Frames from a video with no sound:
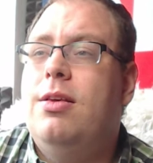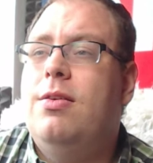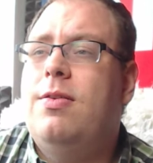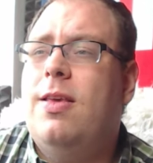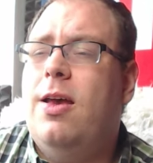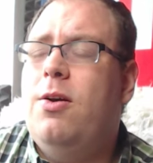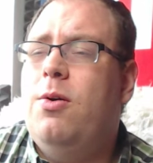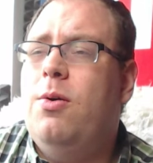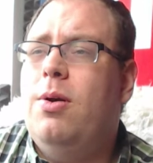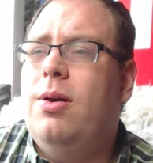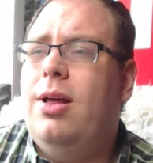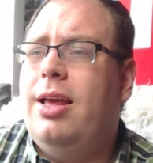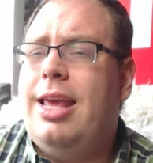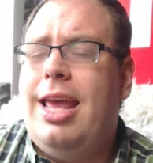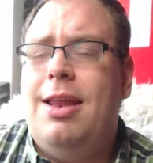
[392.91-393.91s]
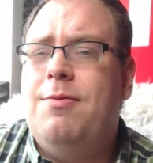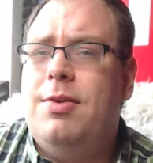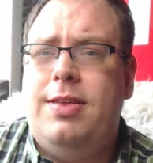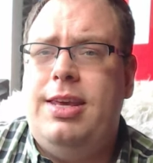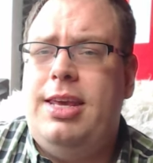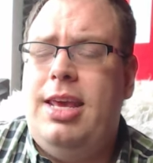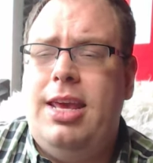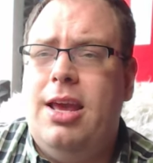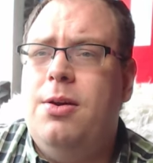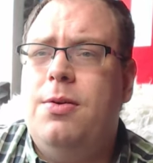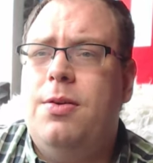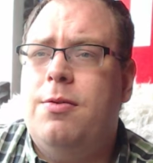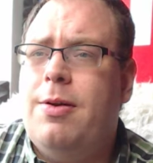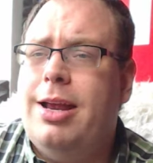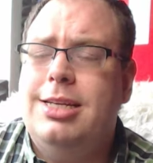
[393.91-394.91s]
So, again, the
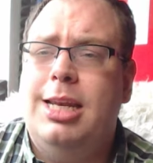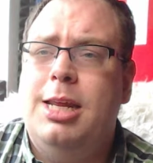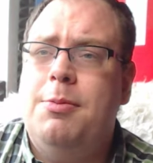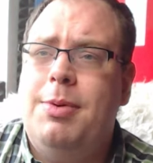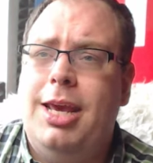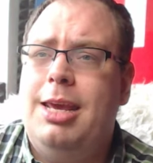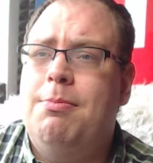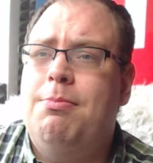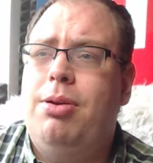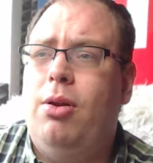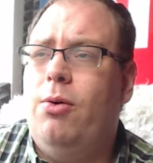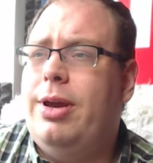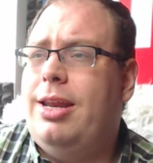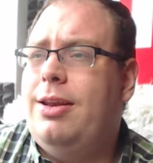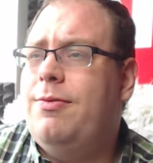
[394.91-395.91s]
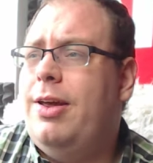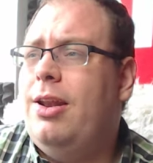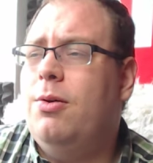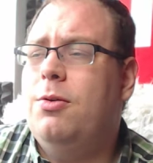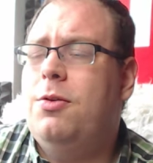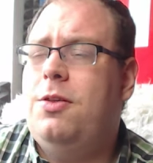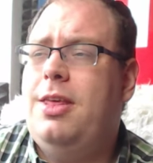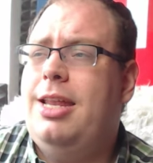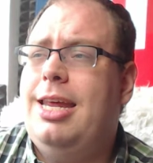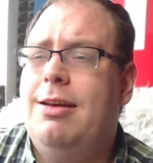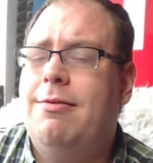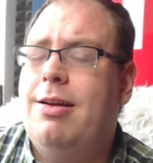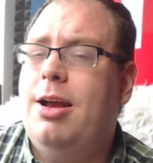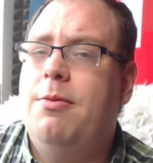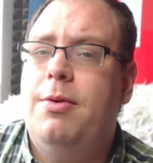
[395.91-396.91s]
CEOs are actually being employed. They're not sitting
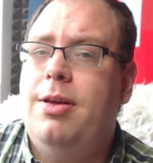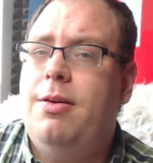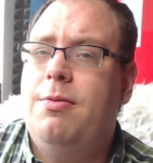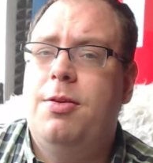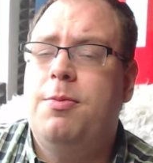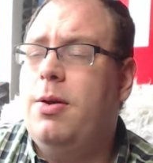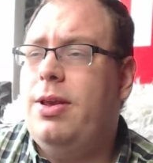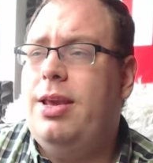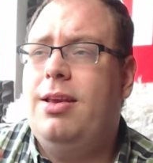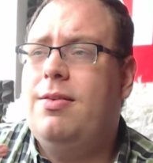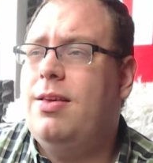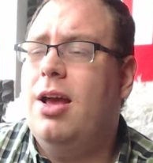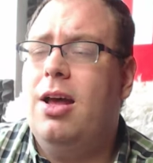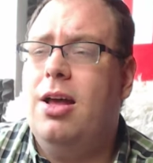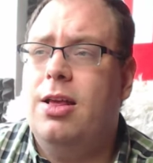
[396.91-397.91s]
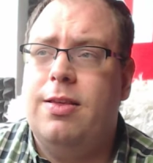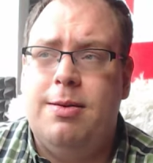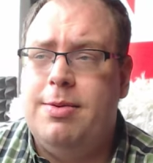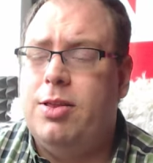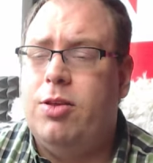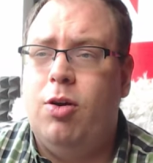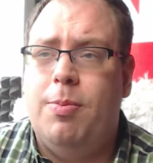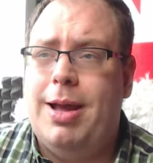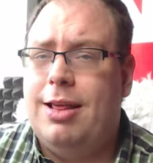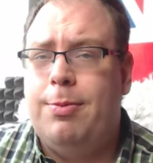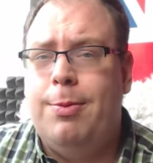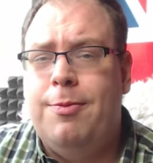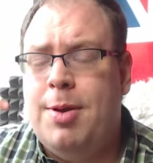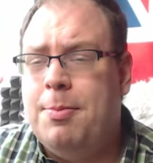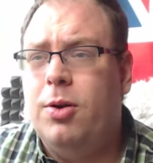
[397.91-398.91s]
around with smoking cigars in the top hats
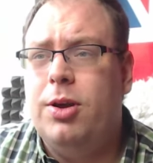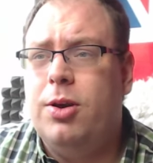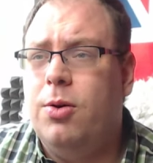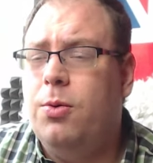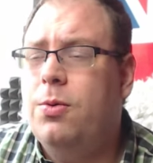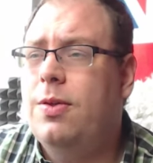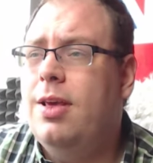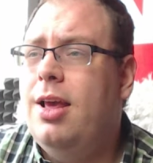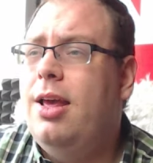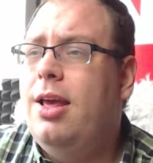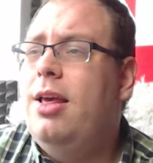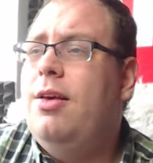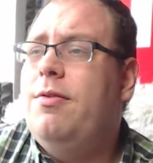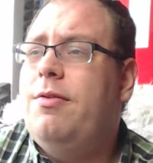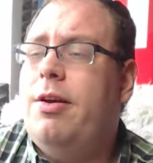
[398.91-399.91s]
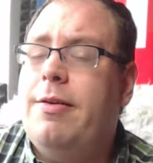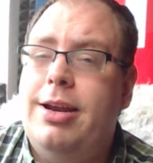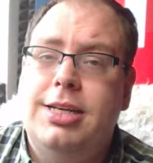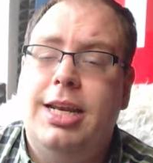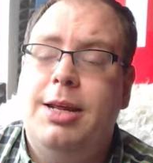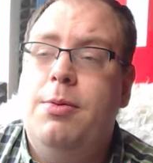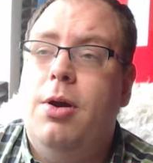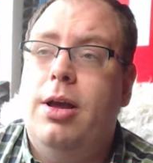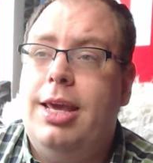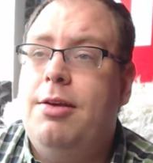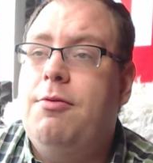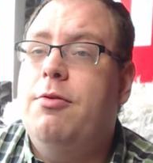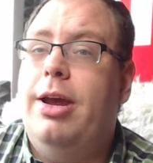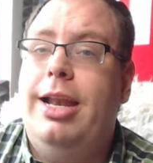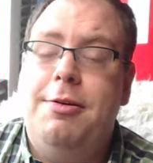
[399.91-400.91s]
with their monocles. They're actually
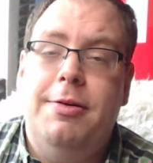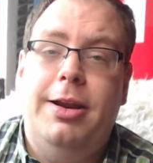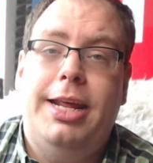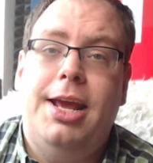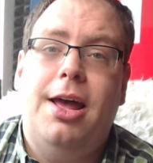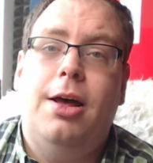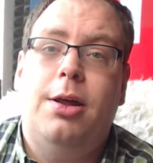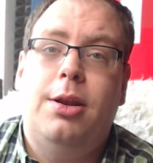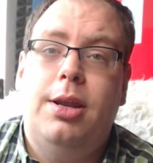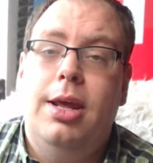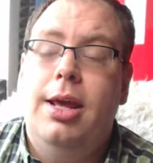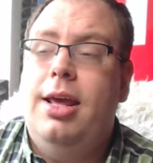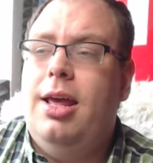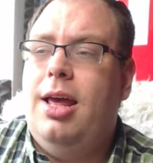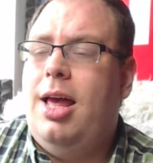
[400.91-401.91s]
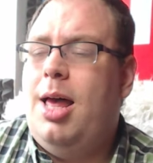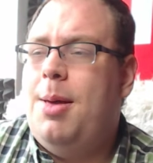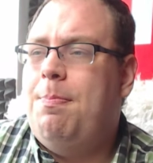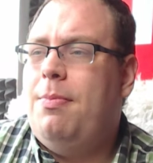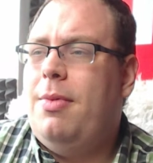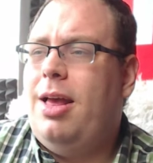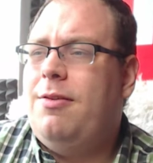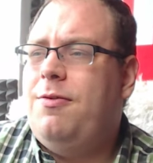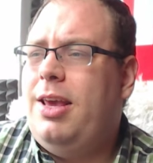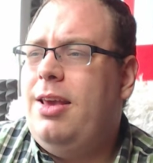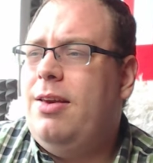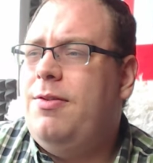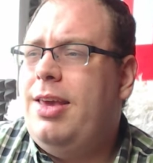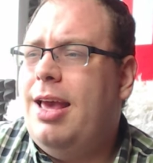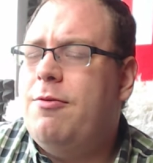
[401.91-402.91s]
working really, really hard. I
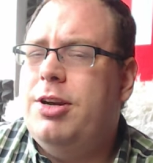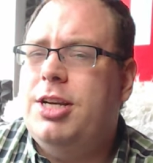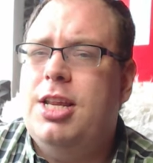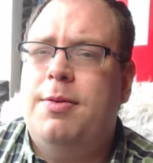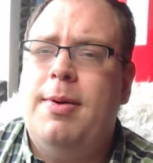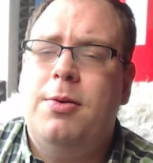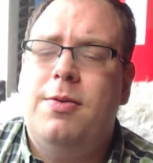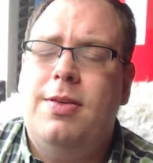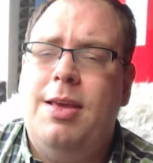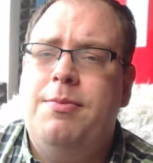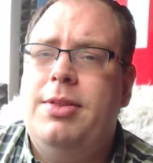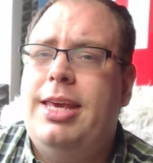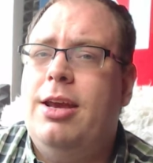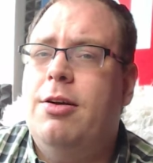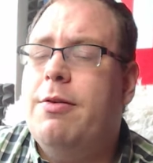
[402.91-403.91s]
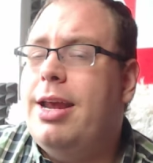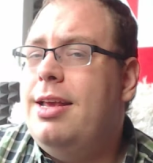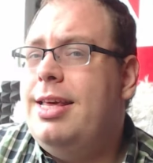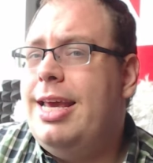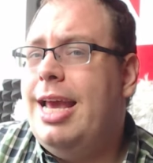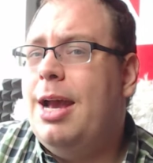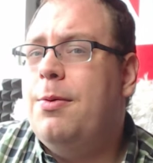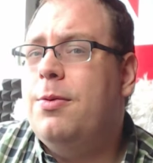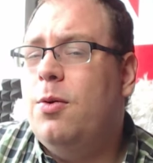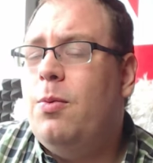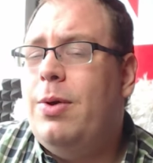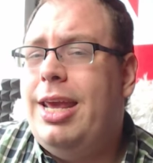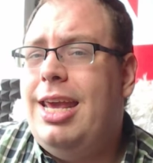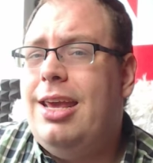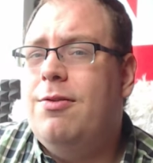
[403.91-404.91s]
think the average is about 70 or 80 hours a
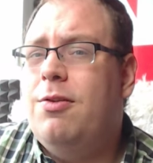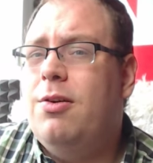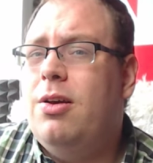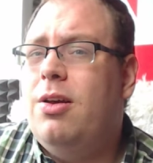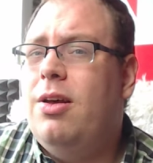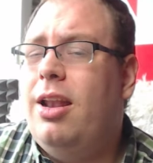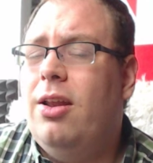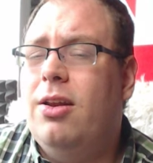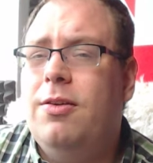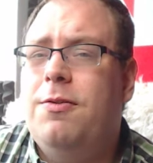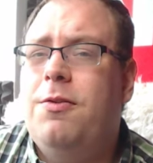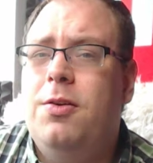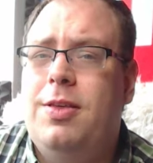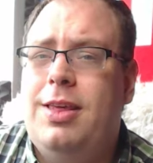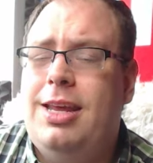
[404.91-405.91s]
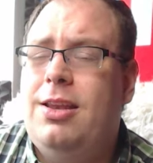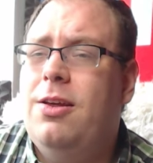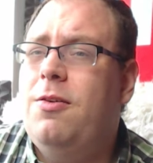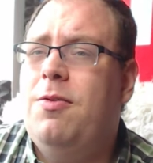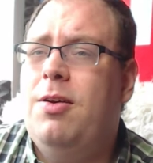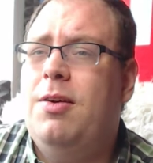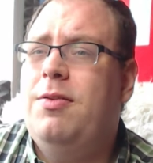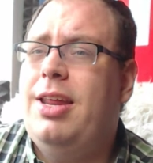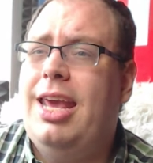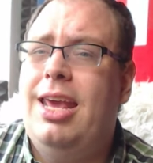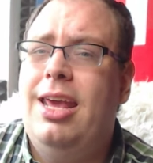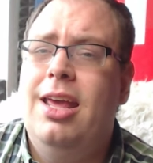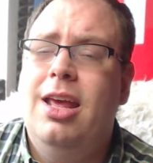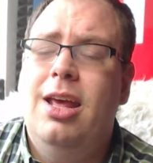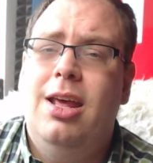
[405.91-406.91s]
week for a lot of FTSE
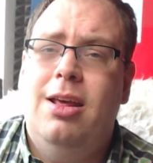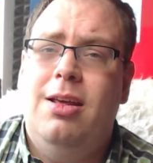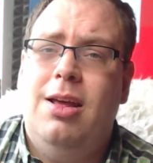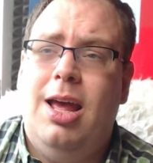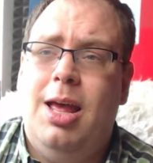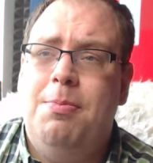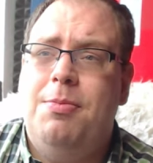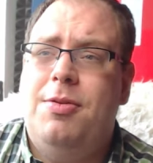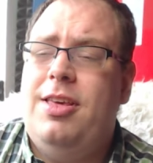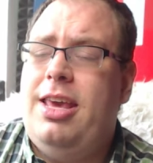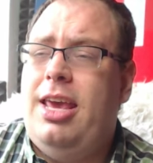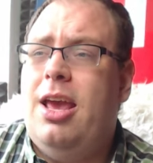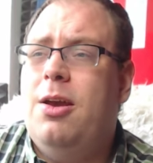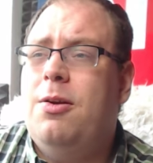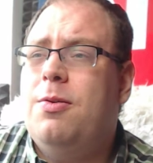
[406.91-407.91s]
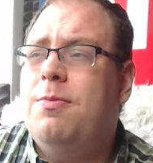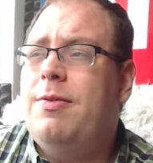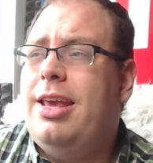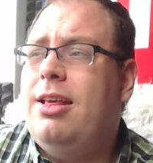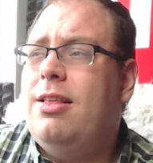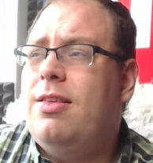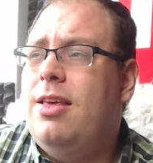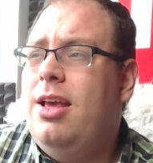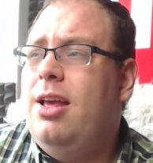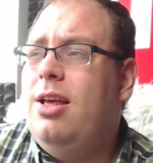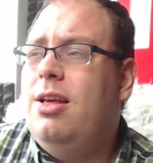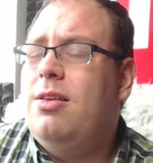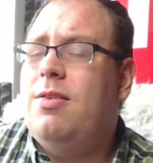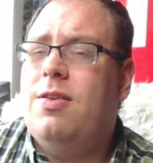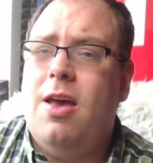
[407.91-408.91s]
250 CEOs and things.
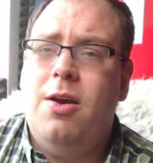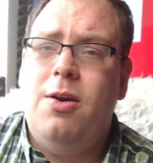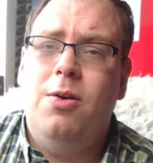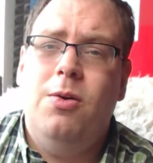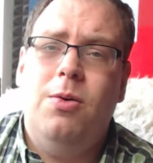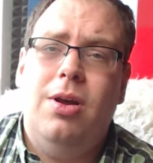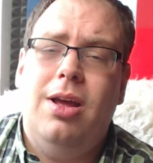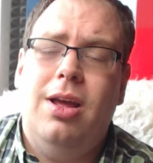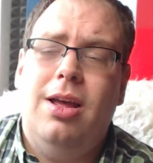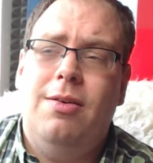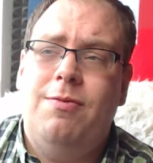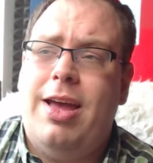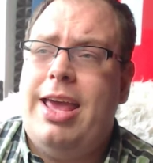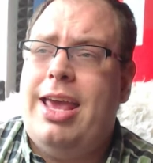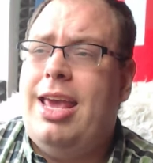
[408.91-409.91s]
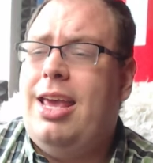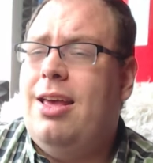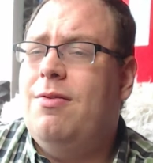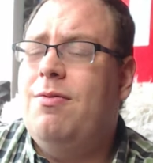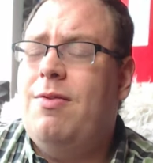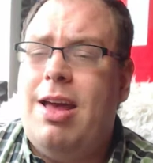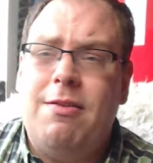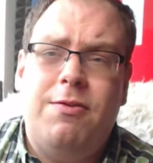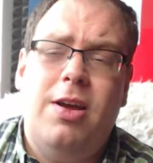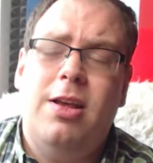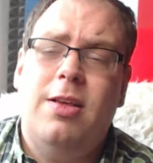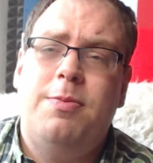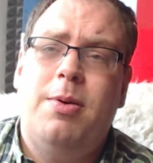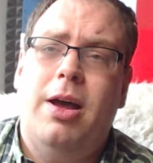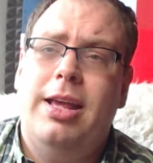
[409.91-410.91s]
So that
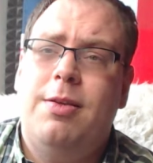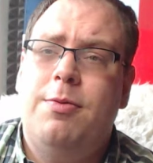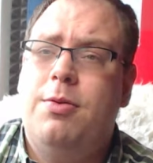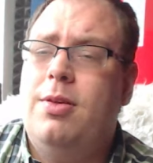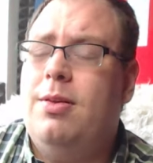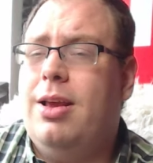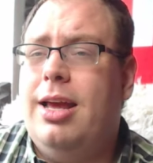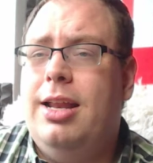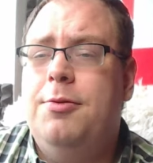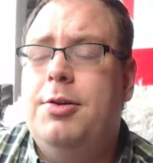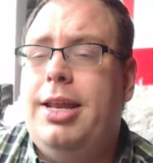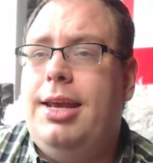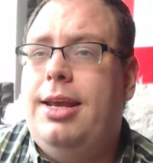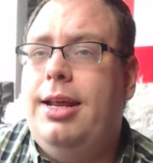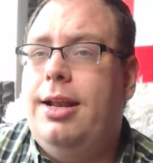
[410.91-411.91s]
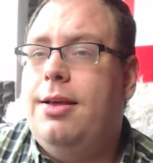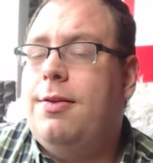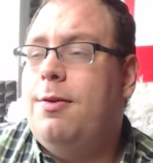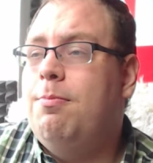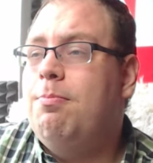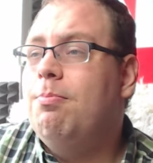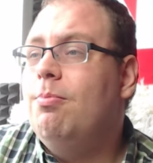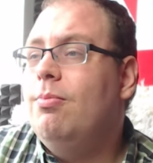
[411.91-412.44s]
first part is kind of ridiculous.